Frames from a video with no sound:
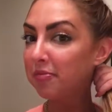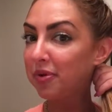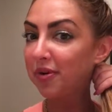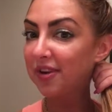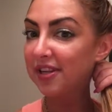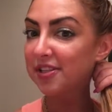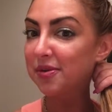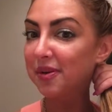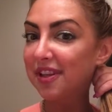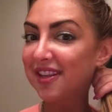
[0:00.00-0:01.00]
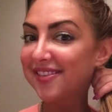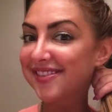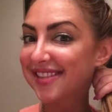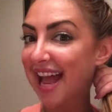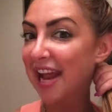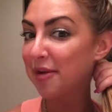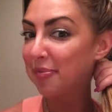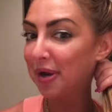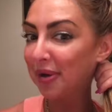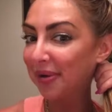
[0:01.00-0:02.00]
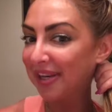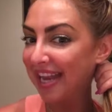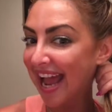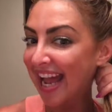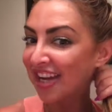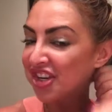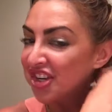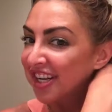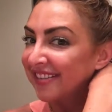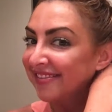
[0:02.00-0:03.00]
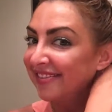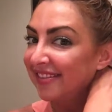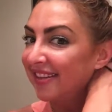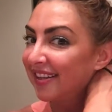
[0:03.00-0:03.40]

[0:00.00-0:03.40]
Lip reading: pull it into a little side pony action.